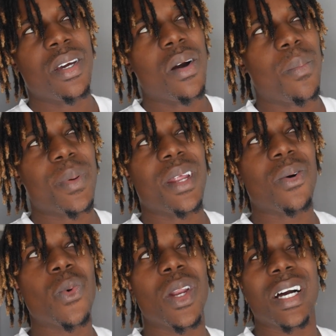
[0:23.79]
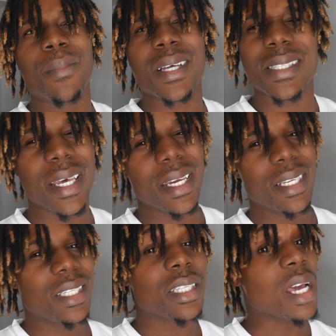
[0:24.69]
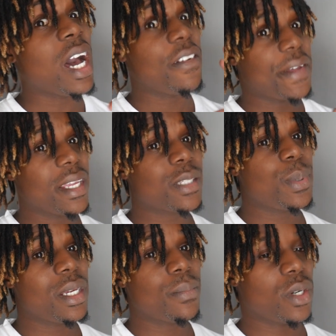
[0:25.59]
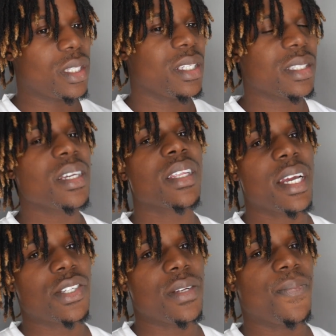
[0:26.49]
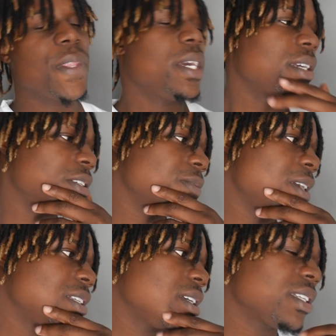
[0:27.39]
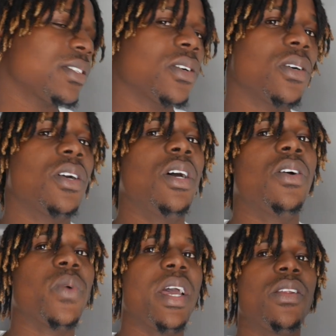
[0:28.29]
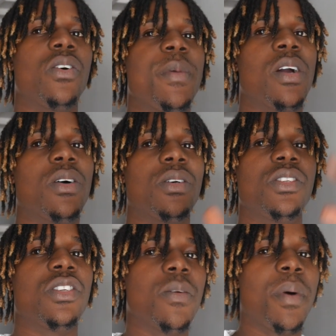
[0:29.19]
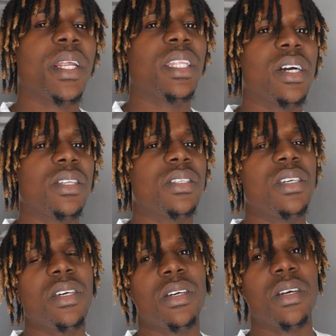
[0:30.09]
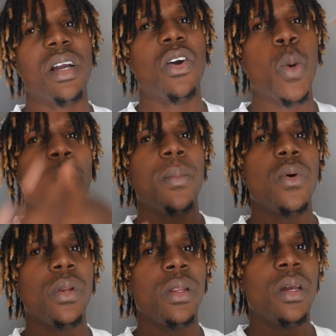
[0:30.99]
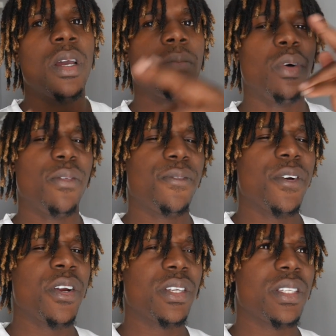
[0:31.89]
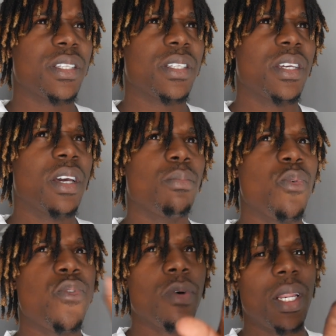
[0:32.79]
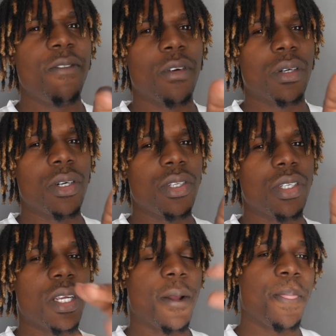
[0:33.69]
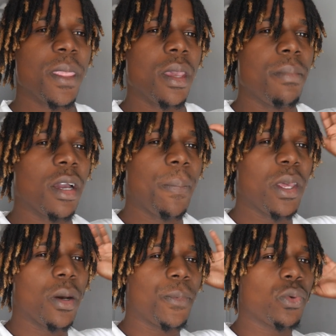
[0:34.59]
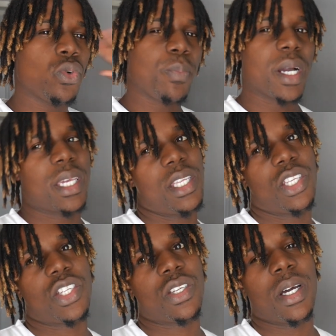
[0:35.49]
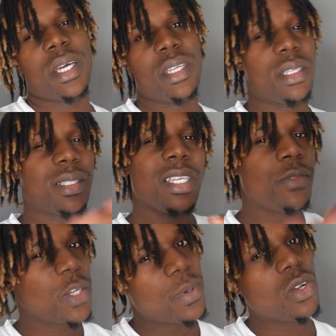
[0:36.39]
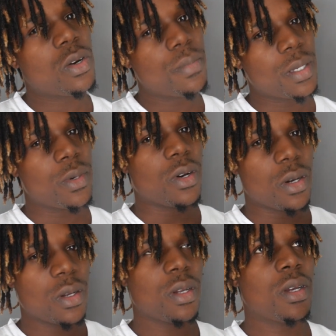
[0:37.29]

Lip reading: Up in the old harbour side. It's hard to explain, but it's same catching. You see what I say? So right now, me I go jump on a taxi and go up a Boone. But first, before we leave your country, me I go pick up two package. Them are the same shipping company. Me go